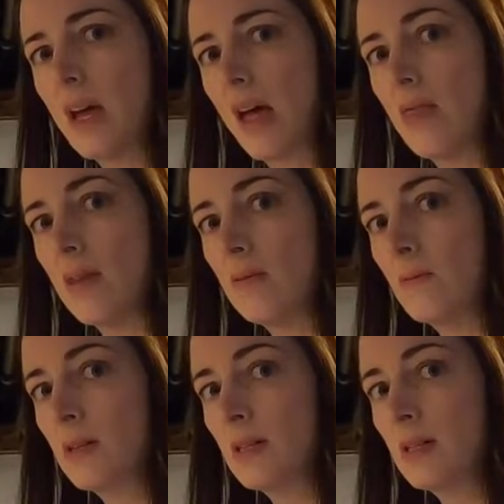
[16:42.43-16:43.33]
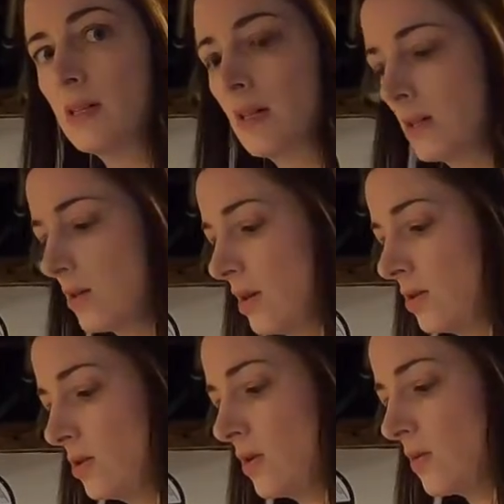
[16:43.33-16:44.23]
and then once it's done, I'll
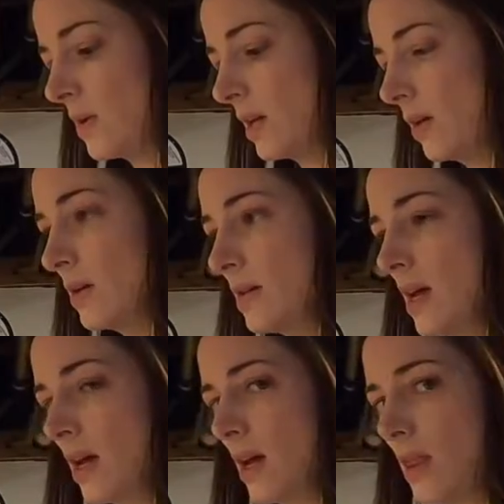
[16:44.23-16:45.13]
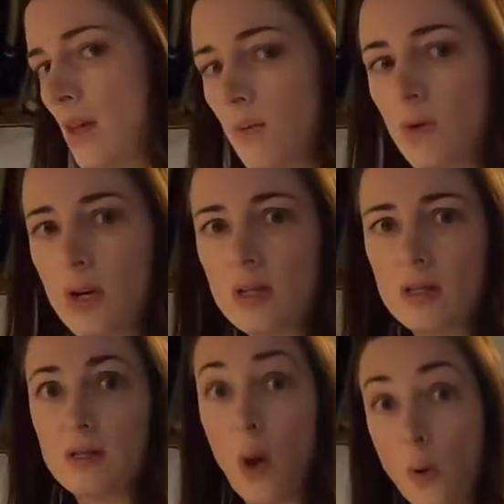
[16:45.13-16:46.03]
show you what it looks like, and then we'll get to
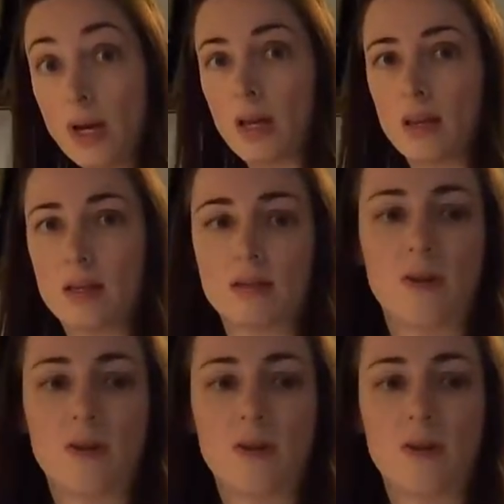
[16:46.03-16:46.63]
sewing this